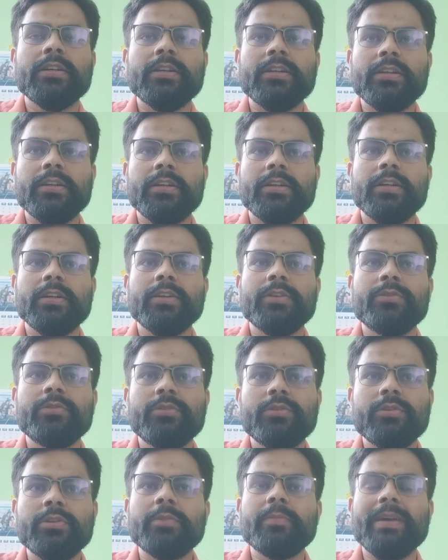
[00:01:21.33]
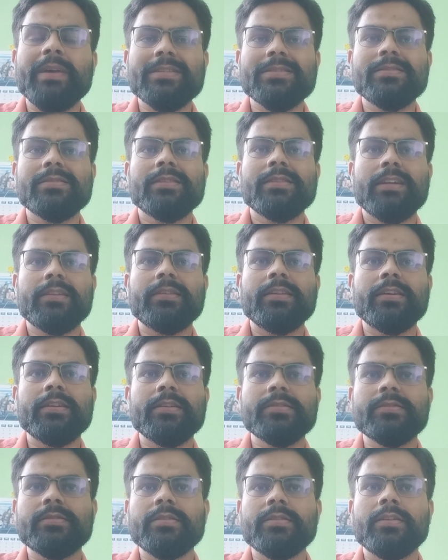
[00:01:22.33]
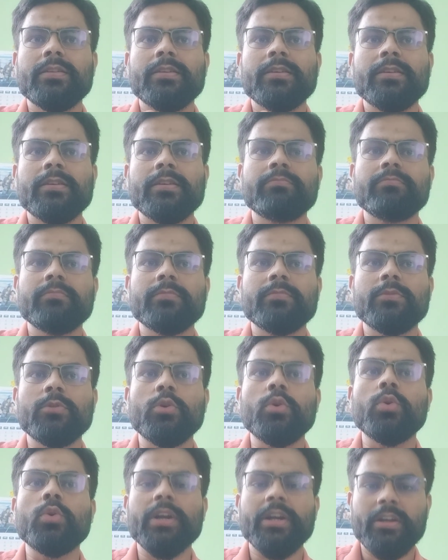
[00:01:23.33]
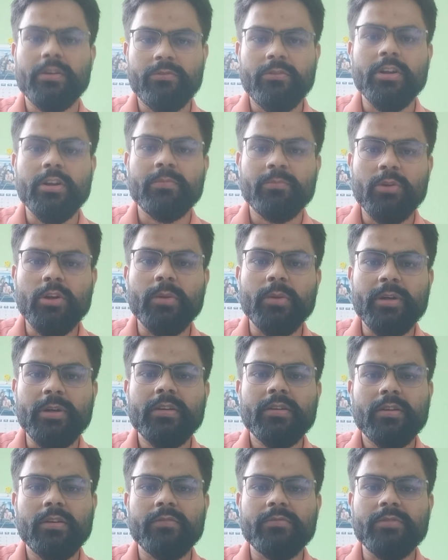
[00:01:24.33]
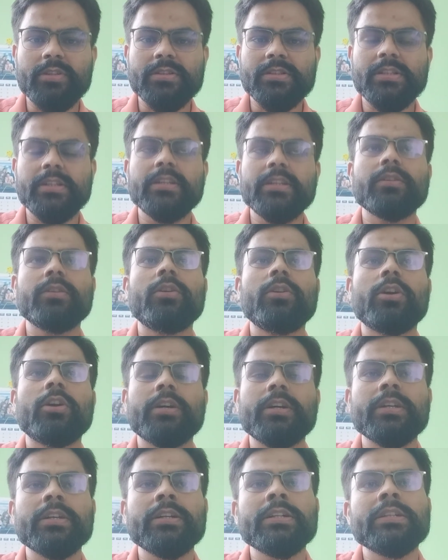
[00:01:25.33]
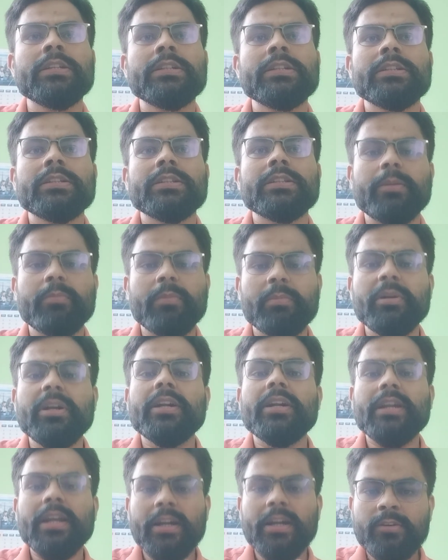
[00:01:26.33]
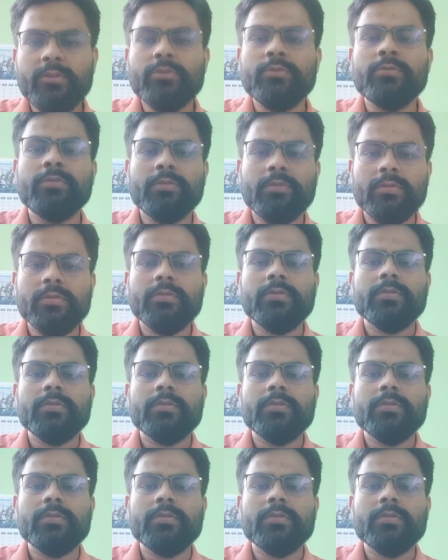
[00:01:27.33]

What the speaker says: imagine that there is a low rate of unemployment, obviously, or they maybe tend to